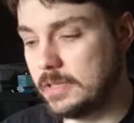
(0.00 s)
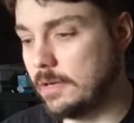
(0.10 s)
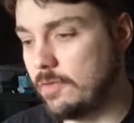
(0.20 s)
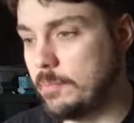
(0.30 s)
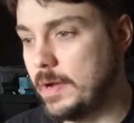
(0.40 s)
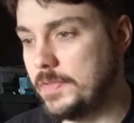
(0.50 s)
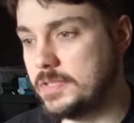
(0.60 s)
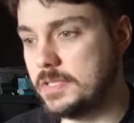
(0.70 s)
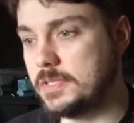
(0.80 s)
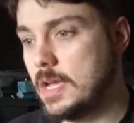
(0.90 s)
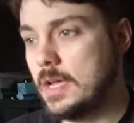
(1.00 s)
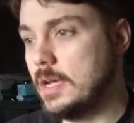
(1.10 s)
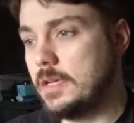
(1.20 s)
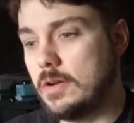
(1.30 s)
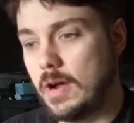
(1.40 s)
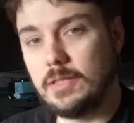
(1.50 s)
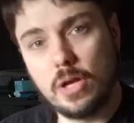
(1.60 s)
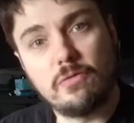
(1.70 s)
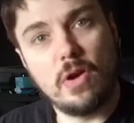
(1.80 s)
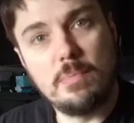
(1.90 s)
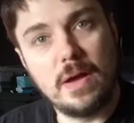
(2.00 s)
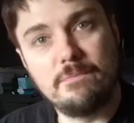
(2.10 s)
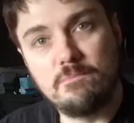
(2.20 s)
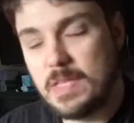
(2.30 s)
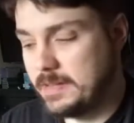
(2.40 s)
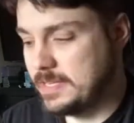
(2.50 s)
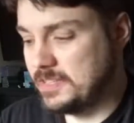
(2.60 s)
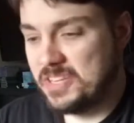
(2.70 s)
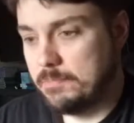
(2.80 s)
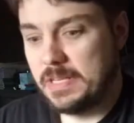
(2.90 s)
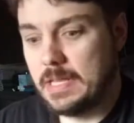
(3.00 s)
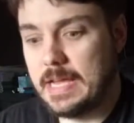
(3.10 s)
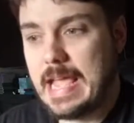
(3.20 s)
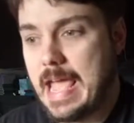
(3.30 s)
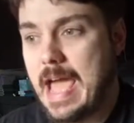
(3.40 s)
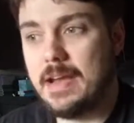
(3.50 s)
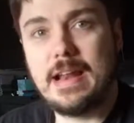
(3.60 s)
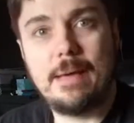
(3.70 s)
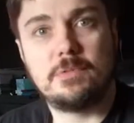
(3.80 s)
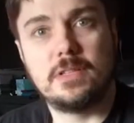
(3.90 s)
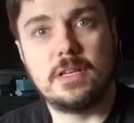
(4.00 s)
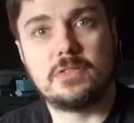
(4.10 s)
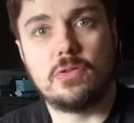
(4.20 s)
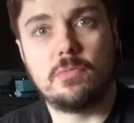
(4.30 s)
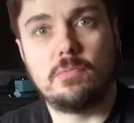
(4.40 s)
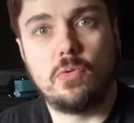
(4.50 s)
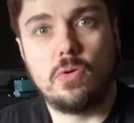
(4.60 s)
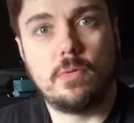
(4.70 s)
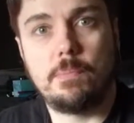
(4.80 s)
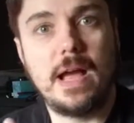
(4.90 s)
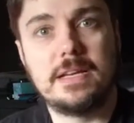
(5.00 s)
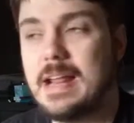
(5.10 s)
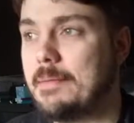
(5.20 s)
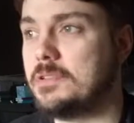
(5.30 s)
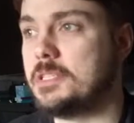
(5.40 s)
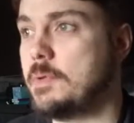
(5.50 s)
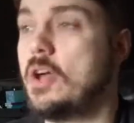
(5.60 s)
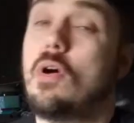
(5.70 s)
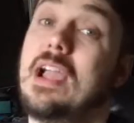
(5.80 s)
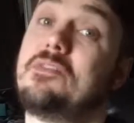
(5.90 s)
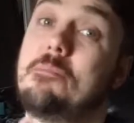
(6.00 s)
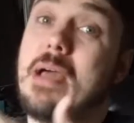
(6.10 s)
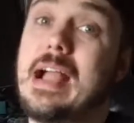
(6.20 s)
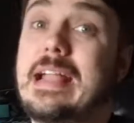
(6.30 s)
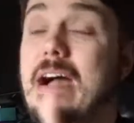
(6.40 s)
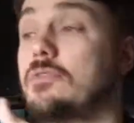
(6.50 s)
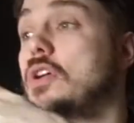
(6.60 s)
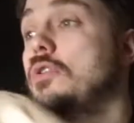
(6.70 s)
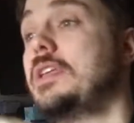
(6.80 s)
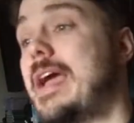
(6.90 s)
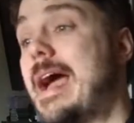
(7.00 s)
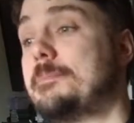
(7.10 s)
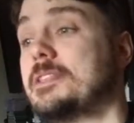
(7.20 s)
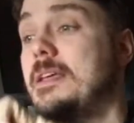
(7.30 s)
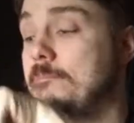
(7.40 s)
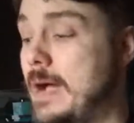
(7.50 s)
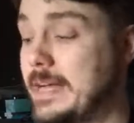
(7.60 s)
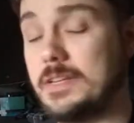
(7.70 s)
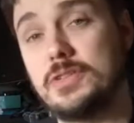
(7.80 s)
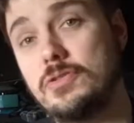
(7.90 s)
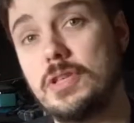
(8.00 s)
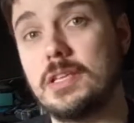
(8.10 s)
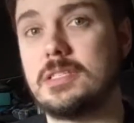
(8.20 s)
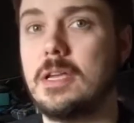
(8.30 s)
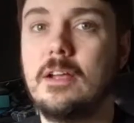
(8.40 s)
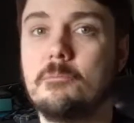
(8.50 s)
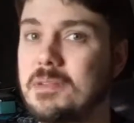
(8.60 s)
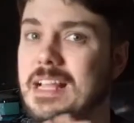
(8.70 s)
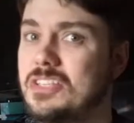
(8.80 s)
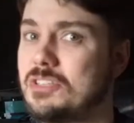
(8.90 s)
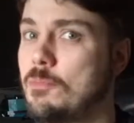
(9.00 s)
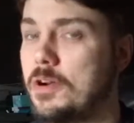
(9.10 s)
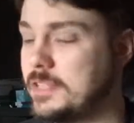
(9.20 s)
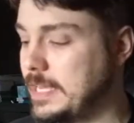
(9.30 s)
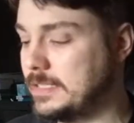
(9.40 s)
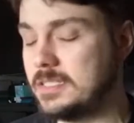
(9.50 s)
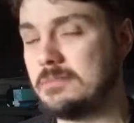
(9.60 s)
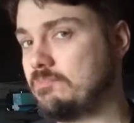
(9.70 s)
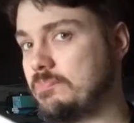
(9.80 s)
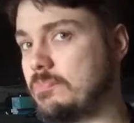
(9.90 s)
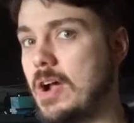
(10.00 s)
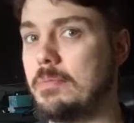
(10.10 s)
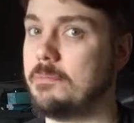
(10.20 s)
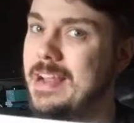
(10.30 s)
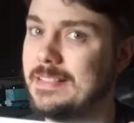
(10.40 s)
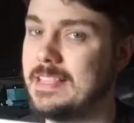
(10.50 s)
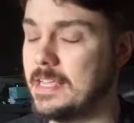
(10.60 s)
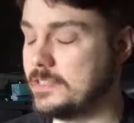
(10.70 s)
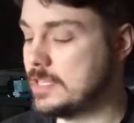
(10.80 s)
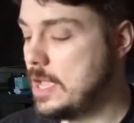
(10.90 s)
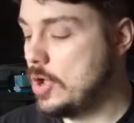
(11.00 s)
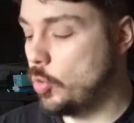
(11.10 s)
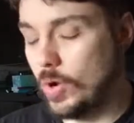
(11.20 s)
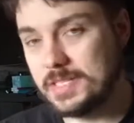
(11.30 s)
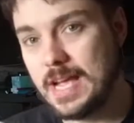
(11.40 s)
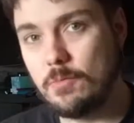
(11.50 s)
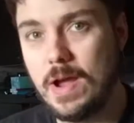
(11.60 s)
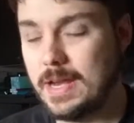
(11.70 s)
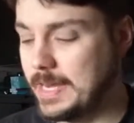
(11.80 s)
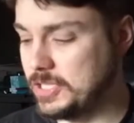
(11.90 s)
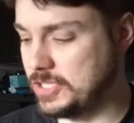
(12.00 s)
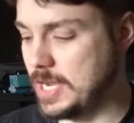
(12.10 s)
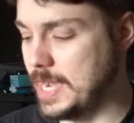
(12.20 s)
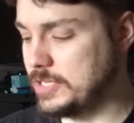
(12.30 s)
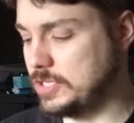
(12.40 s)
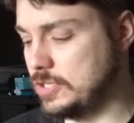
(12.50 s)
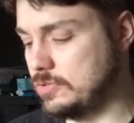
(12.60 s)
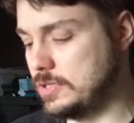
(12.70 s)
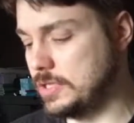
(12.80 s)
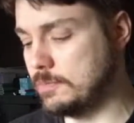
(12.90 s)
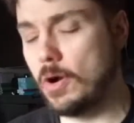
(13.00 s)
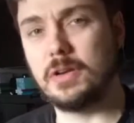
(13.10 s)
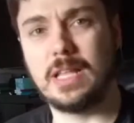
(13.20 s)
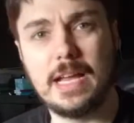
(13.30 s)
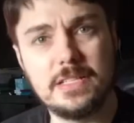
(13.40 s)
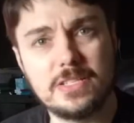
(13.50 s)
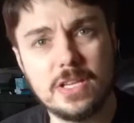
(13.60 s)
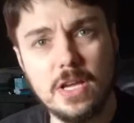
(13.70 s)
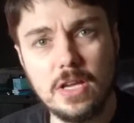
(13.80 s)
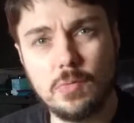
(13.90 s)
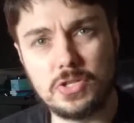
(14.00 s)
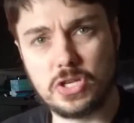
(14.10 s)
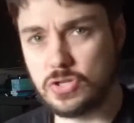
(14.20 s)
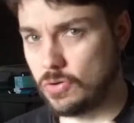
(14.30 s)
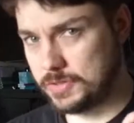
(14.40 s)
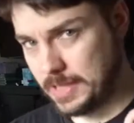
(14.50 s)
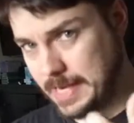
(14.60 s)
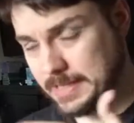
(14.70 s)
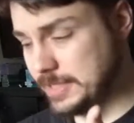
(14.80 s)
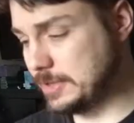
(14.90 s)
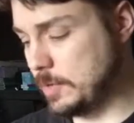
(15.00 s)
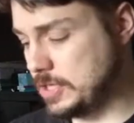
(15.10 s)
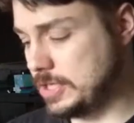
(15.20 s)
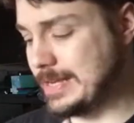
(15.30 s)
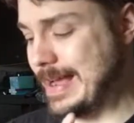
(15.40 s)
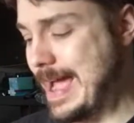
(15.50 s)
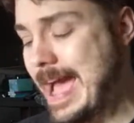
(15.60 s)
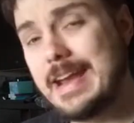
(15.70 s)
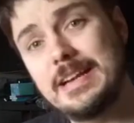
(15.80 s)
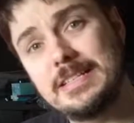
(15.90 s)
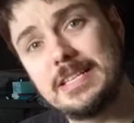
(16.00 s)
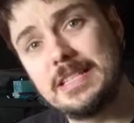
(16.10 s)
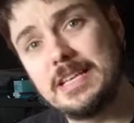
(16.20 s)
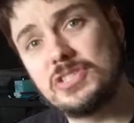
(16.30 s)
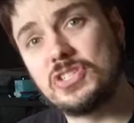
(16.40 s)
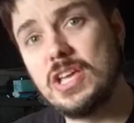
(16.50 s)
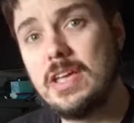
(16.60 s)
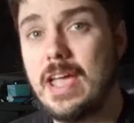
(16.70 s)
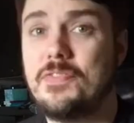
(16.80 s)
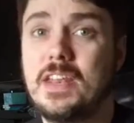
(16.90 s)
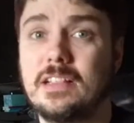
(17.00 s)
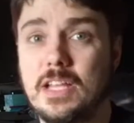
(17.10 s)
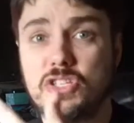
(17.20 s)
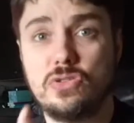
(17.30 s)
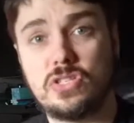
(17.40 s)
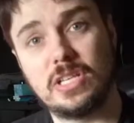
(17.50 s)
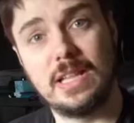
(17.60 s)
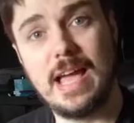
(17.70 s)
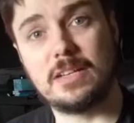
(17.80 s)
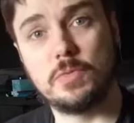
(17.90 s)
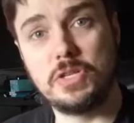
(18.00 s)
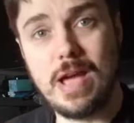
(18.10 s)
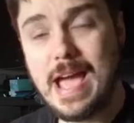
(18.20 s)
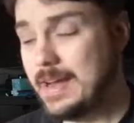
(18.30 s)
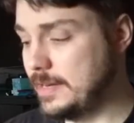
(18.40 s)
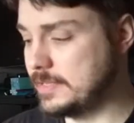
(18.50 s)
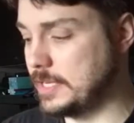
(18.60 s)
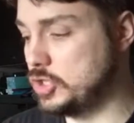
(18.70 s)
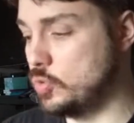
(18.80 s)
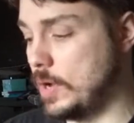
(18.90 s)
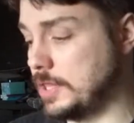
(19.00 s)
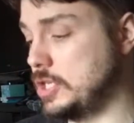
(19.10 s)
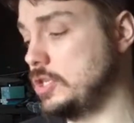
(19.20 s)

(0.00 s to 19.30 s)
I look for a button that says, I look for a button that says something like add an app to this, or bind an app to this. But no, I have to back out, go to the apps, and then bind it to this. But that's a SmartThings problem, not this. Once I went, I just used the smart lights, which controls lights and switches. I added it to this, and then it lets you select. When you add it, it's like, do you want